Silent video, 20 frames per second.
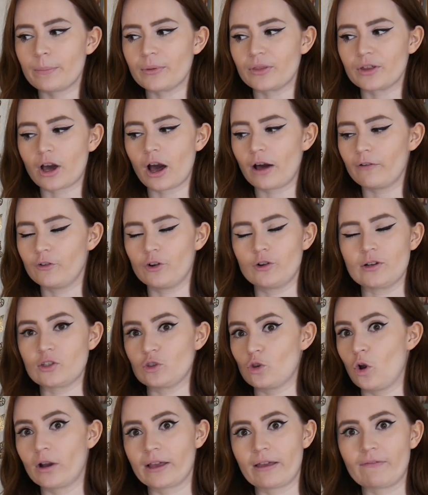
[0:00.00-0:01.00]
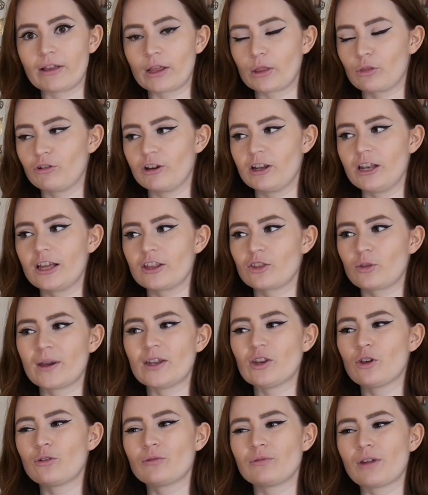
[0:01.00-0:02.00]
but the cover is not giving thriller, so I
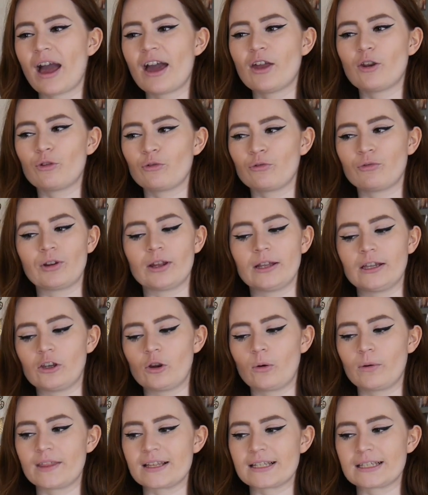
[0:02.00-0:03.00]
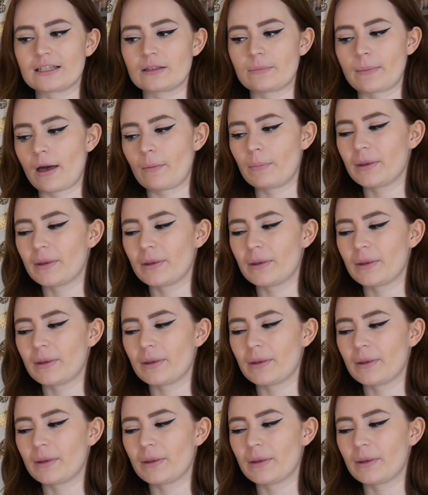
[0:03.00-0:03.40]
don't really know what this is about.